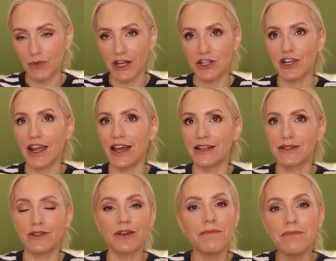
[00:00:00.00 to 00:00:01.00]
which
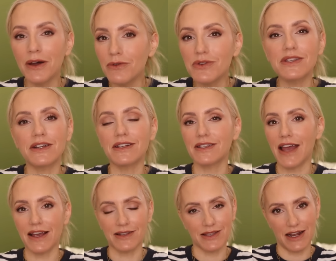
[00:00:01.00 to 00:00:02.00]
is the most
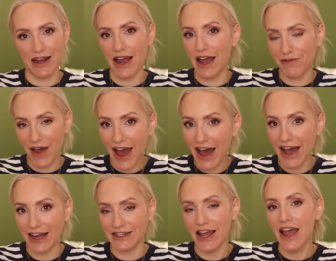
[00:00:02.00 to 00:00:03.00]
success that I have
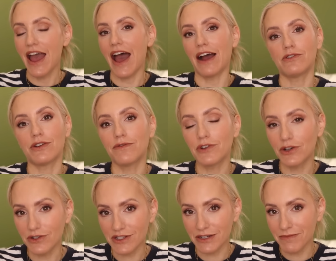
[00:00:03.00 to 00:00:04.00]
had out of
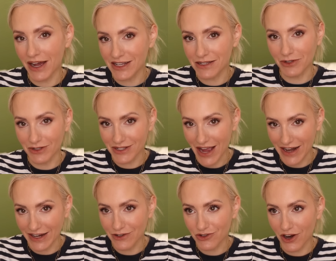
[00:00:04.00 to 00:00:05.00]
customizable
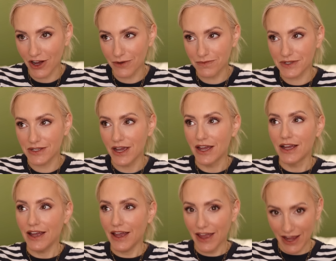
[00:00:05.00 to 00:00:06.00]
tanning drops
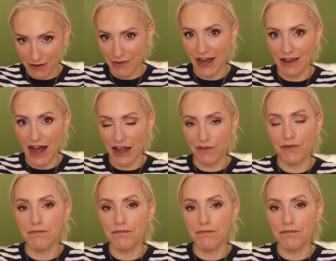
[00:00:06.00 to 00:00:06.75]
in my life.